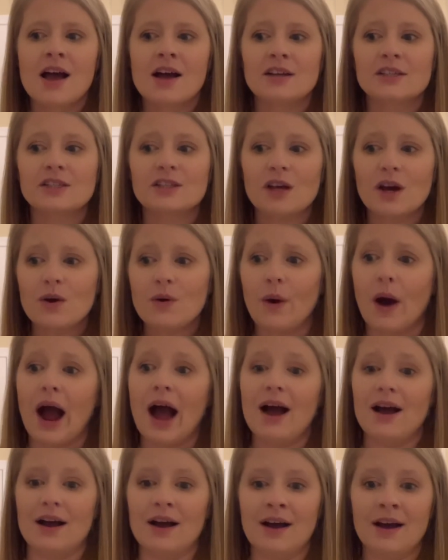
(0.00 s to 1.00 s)
So
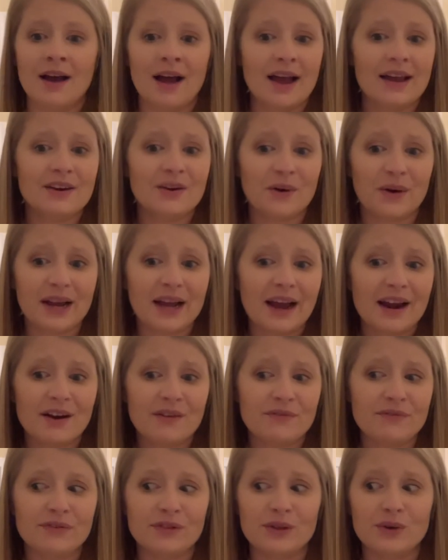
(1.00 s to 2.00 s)
I know I kind
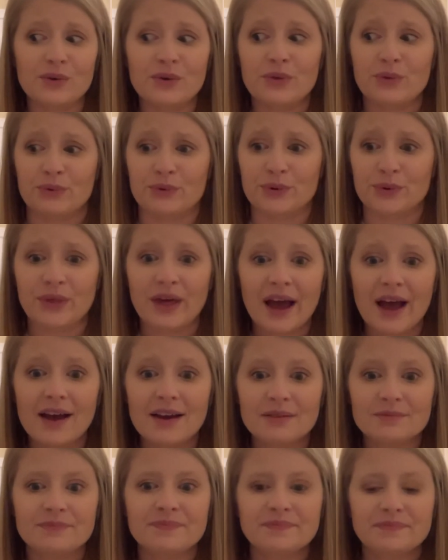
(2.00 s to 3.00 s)
of flew through that,